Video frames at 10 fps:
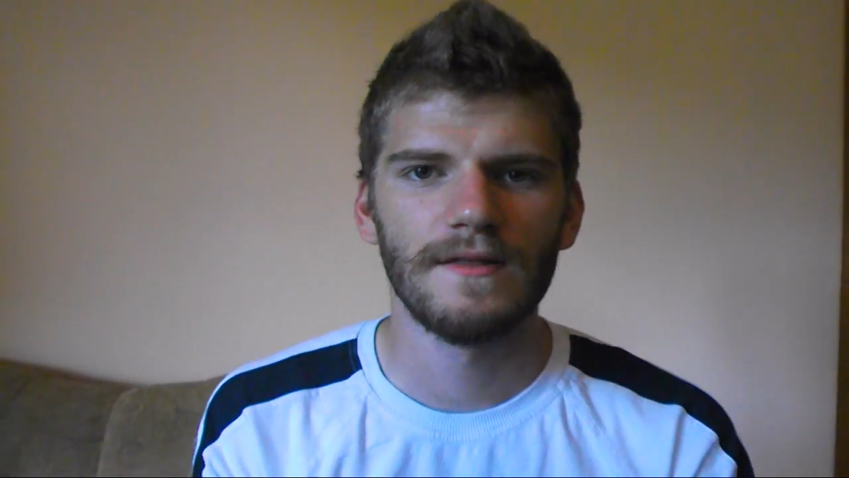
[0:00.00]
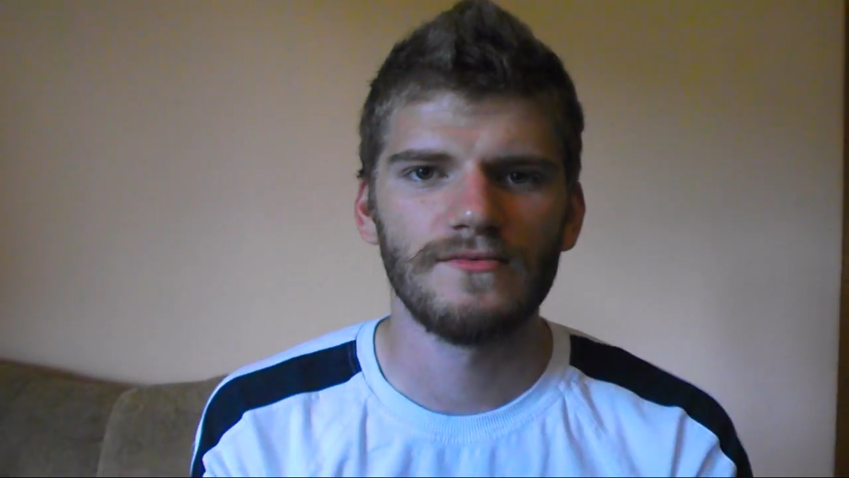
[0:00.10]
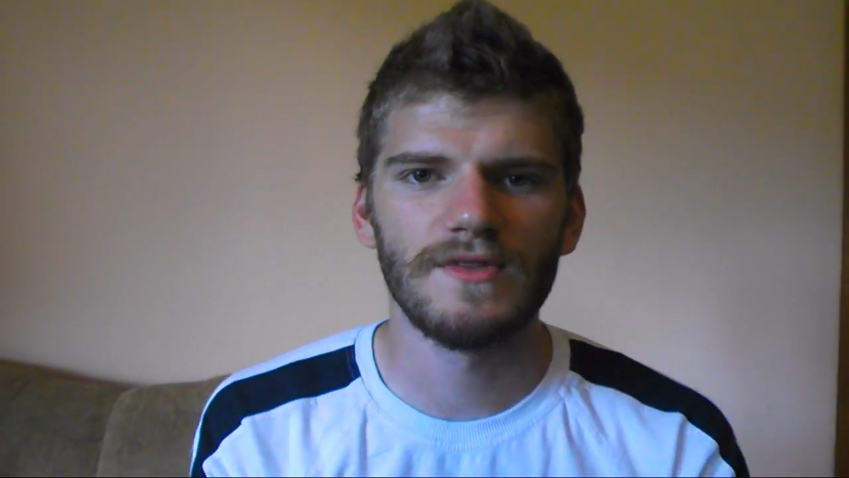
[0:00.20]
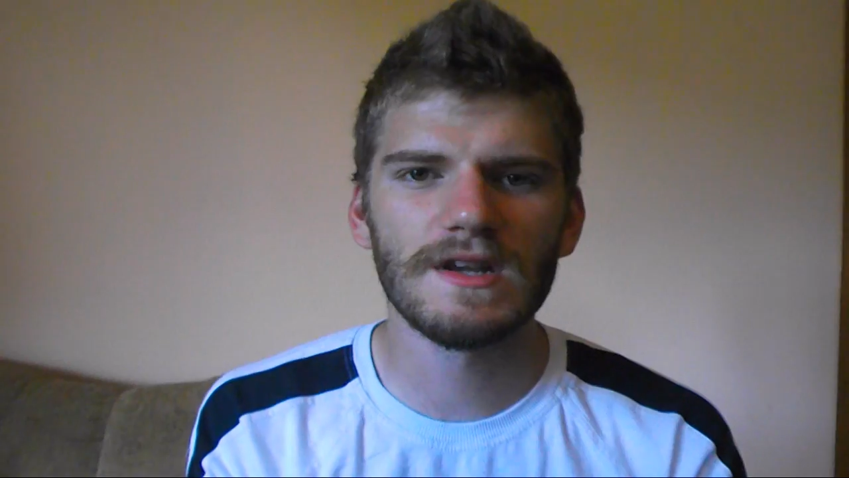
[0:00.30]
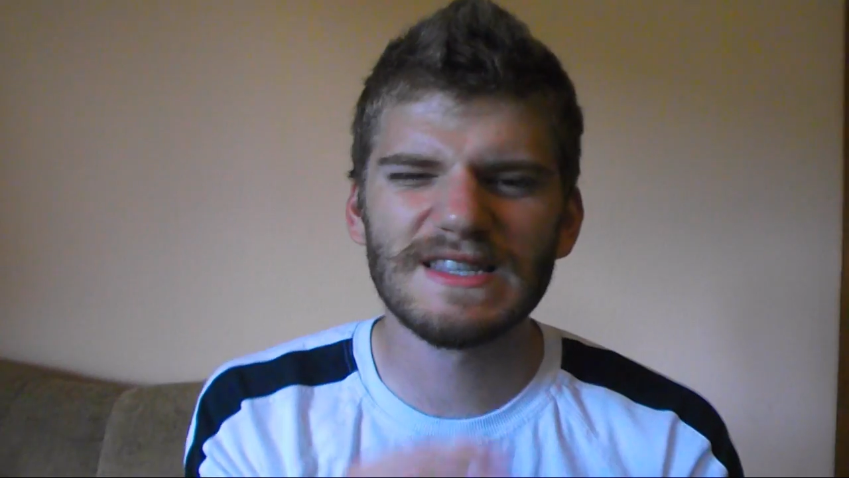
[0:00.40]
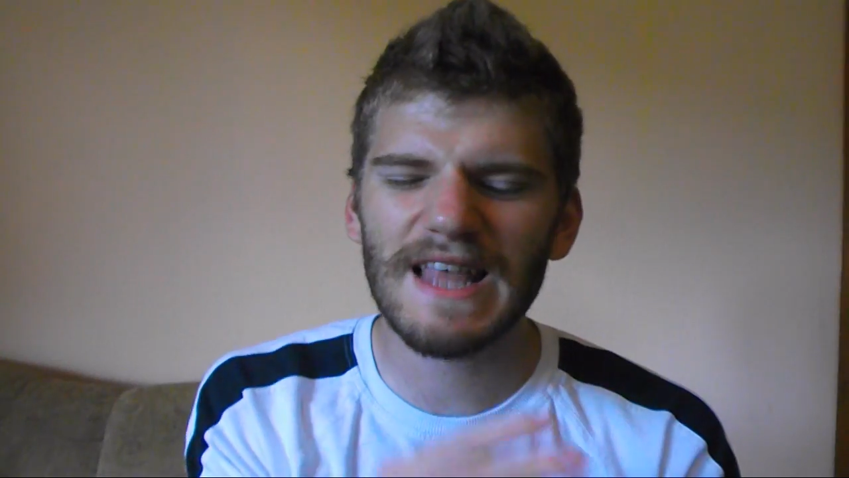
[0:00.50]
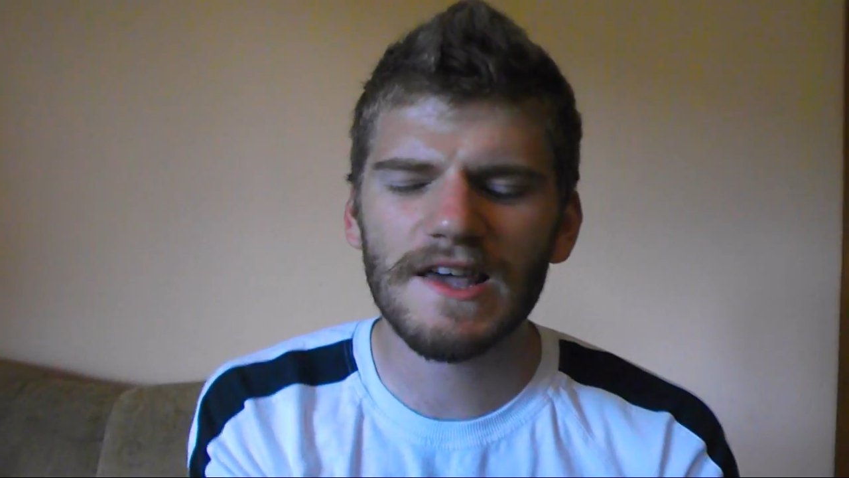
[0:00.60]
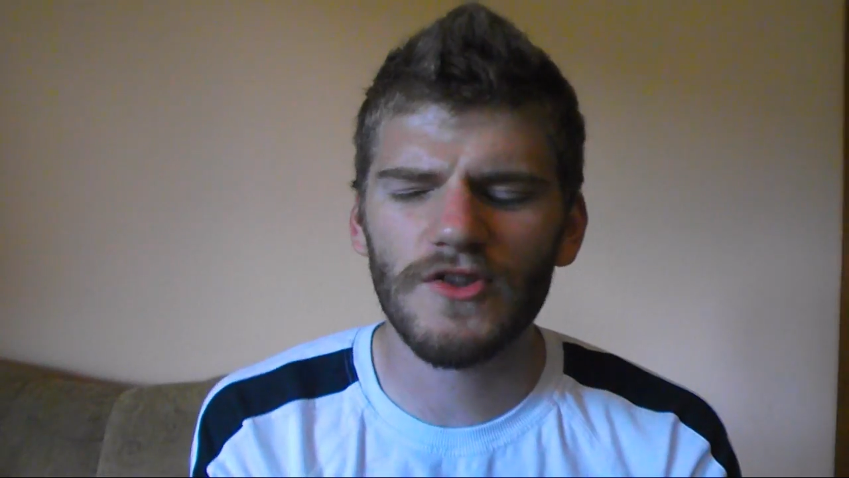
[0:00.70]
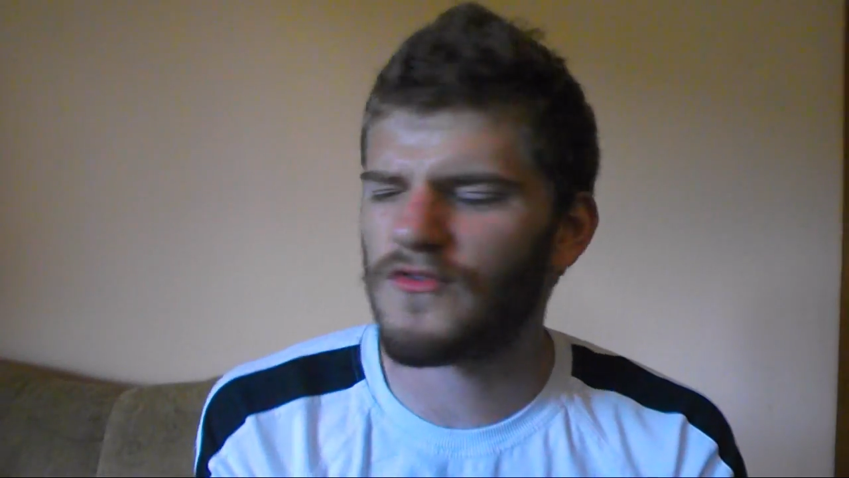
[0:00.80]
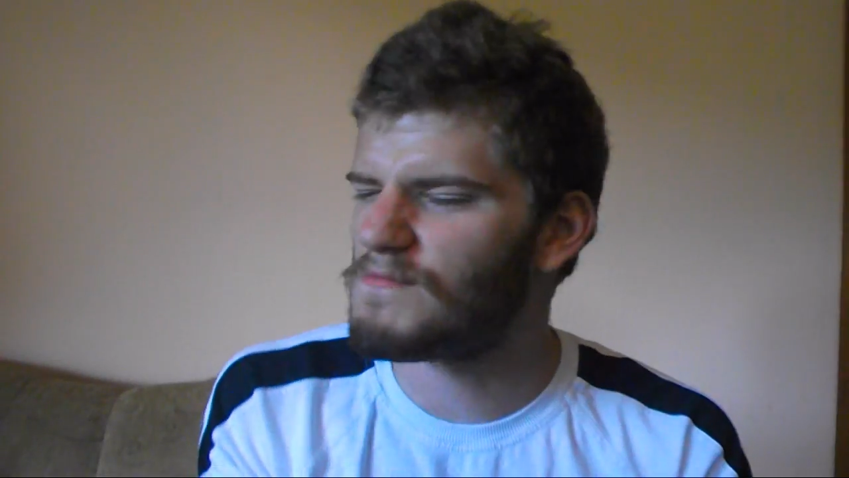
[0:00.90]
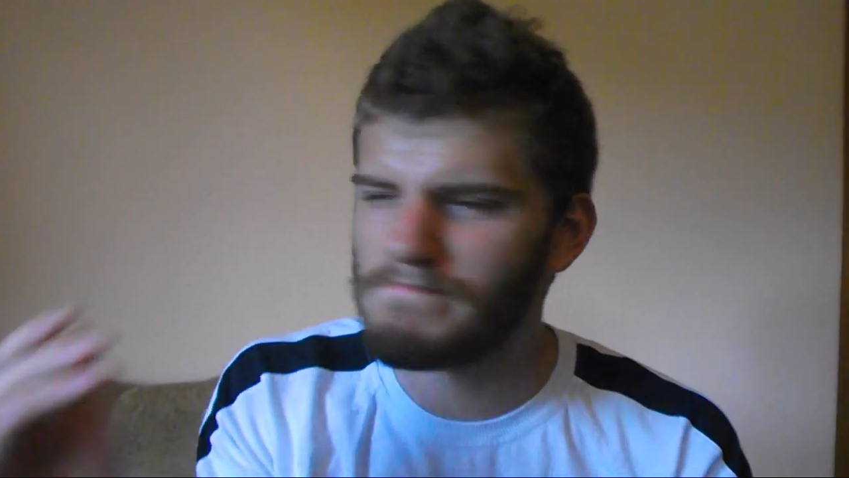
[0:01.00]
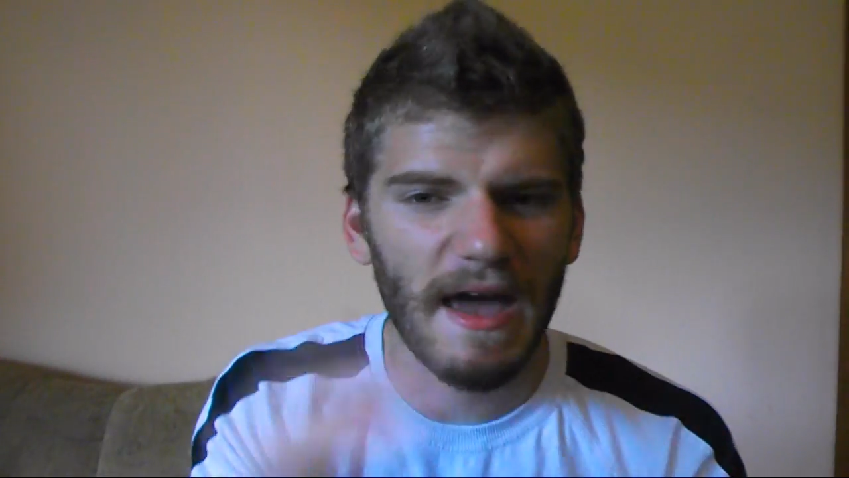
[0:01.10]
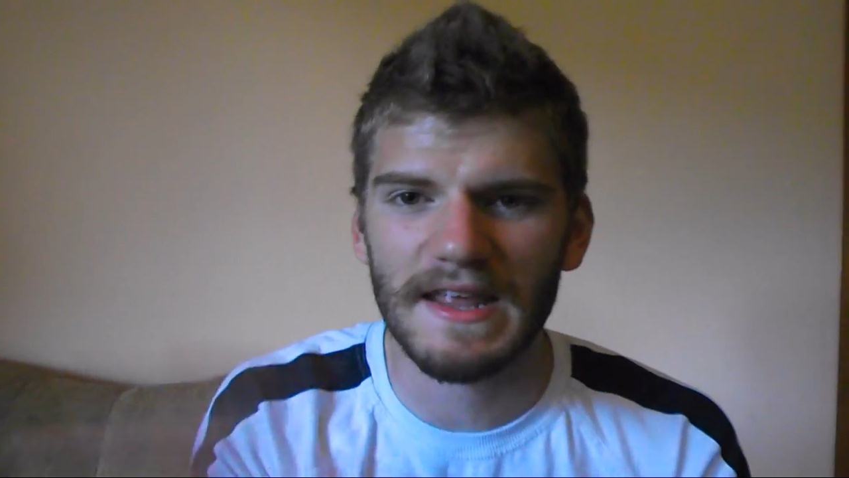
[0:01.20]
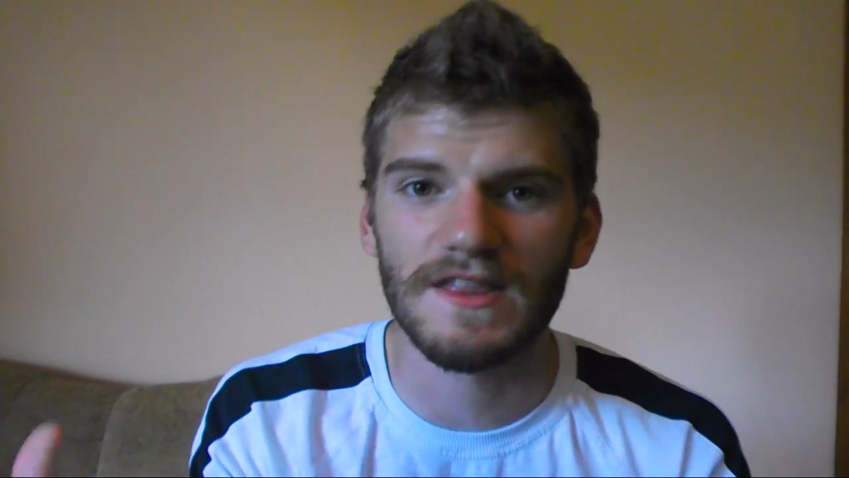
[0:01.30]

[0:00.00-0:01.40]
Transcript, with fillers: There is light of many